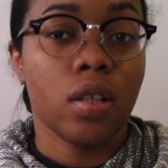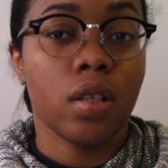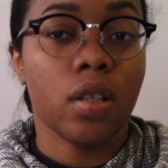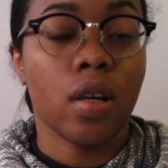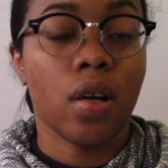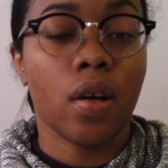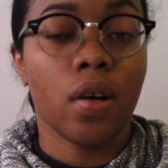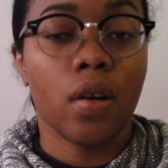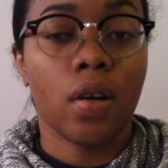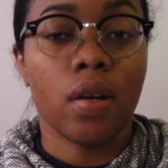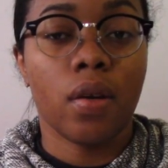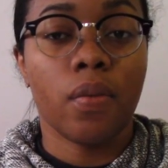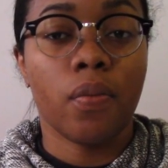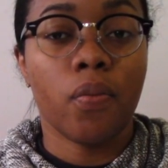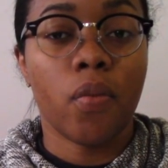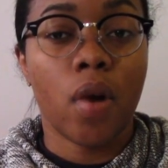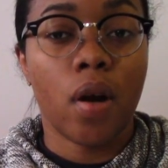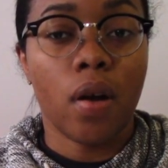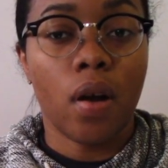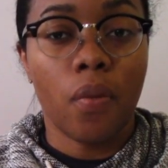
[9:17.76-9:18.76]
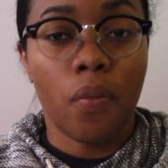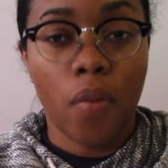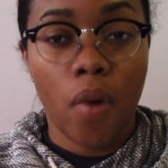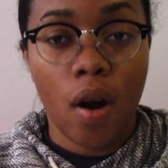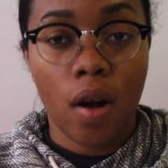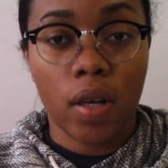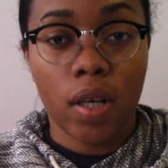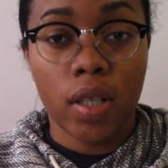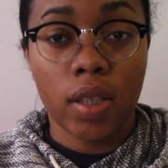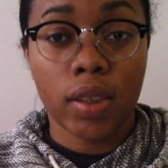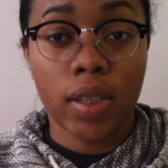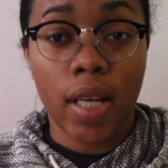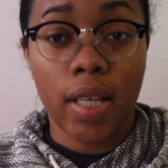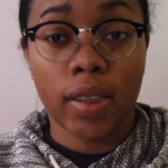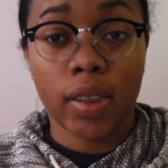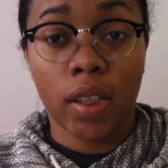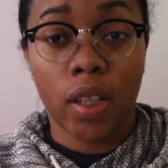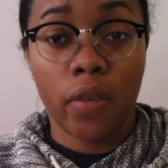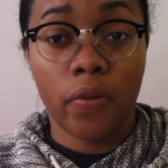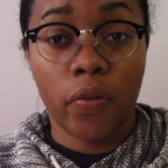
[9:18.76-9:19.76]
the uh, Marlins at
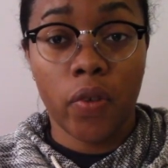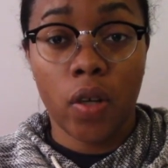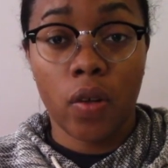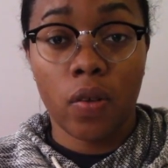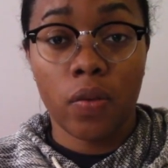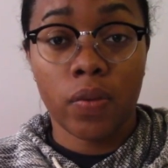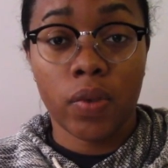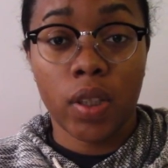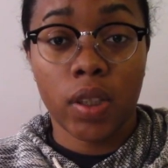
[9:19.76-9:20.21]
Citi Field